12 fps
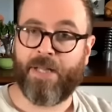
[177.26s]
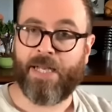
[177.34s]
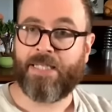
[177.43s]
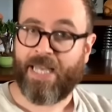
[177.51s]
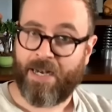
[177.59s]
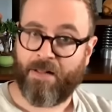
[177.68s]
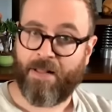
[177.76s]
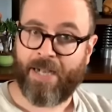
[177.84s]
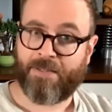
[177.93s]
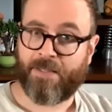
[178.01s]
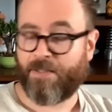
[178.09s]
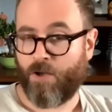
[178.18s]
10 Play, 10
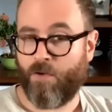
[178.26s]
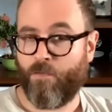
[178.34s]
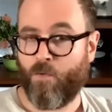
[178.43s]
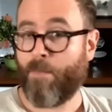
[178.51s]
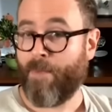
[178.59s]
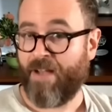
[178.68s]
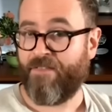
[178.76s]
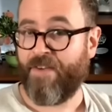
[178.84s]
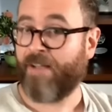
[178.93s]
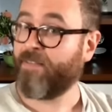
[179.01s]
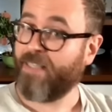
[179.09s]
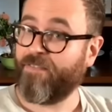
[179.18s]
Alexis, all four
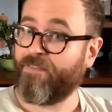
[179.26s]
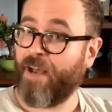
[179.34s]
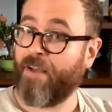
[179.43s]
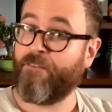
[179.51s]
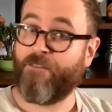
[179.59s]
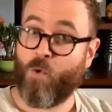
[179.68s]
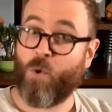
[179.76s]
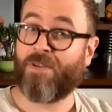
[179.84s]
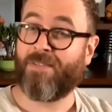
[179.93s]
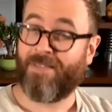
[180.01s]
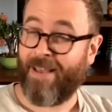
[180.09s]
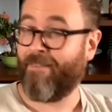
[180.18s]
5 Z5,
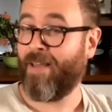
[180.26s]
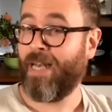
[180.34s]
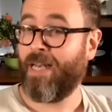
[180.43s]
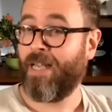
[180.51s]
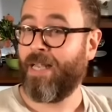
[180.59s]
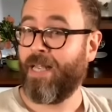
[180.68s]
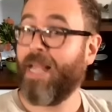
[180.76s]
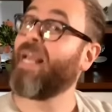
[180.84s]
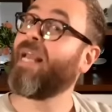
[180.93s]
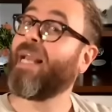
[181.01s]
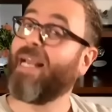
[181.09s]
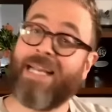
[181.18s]
4, 7,
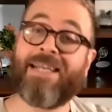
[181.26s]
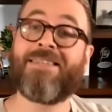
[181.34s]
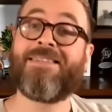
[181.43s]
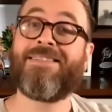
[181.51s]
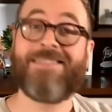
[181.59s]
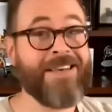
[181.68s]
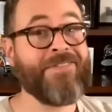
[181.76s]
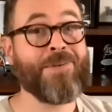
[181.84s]
and